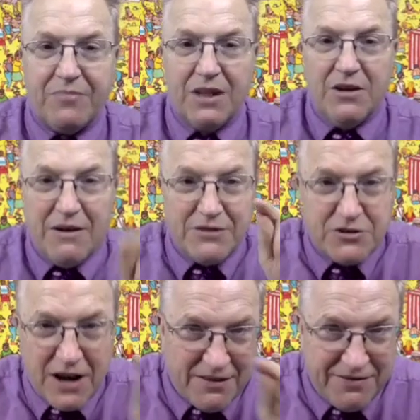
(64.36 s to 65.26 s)
you have to
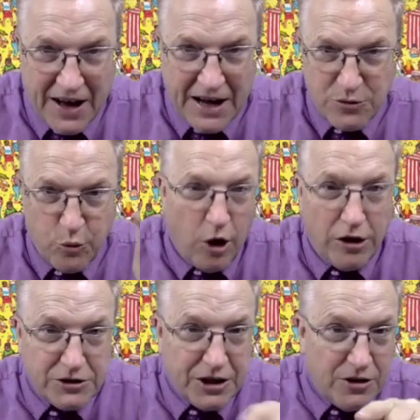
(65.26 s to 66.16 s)
try to find
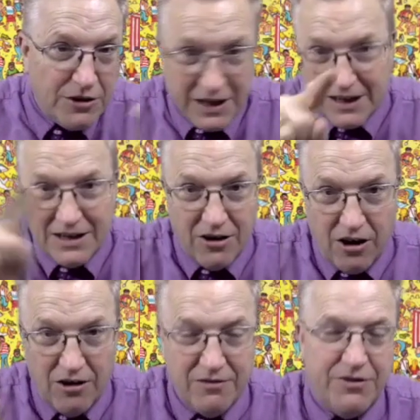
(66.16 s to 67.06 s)
Waldo in
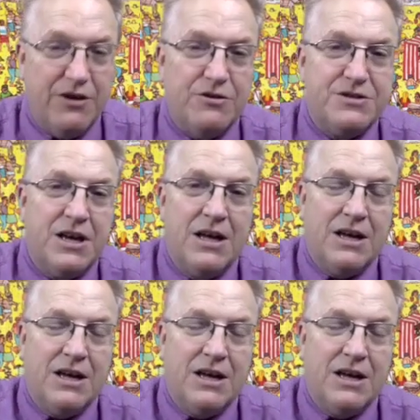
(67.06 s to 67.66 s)
all those